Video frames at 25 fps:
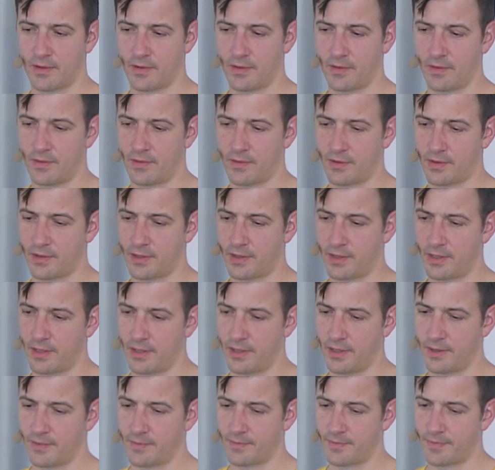Okay.
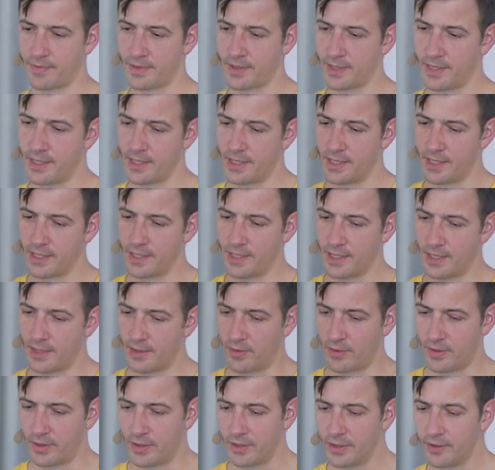
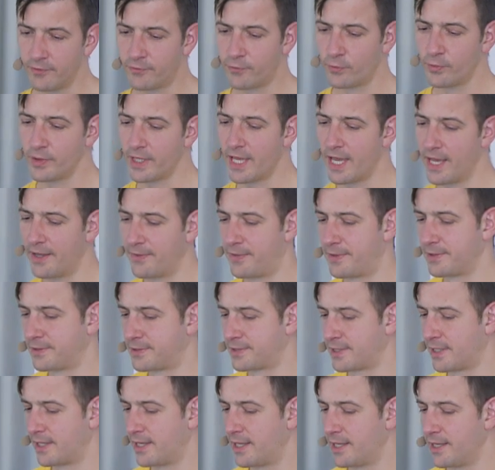Yeah, if we had the
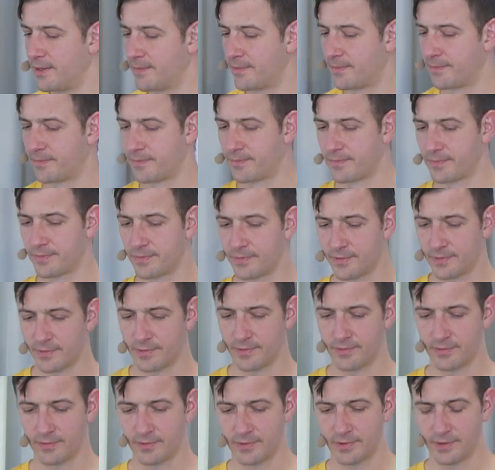time,
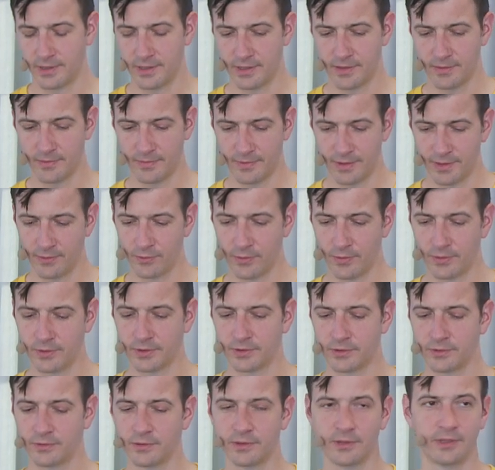um, then we would
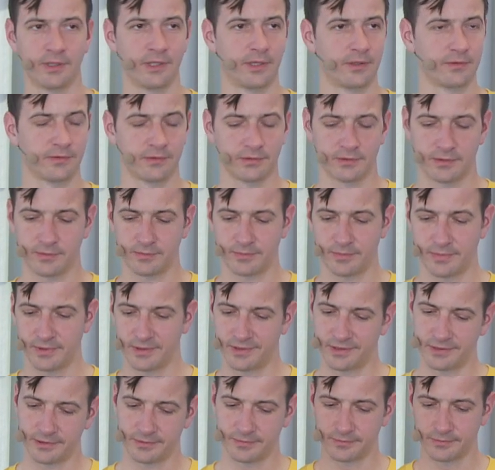do it now,
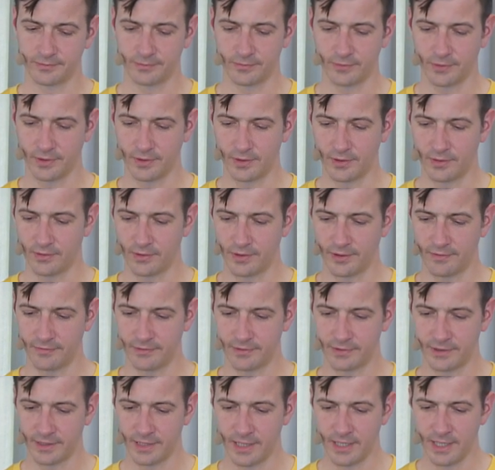but we don't have
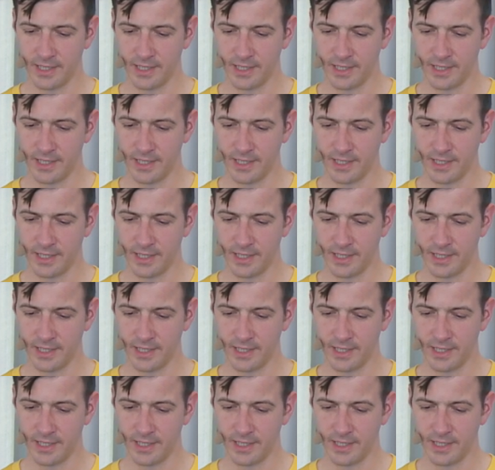it.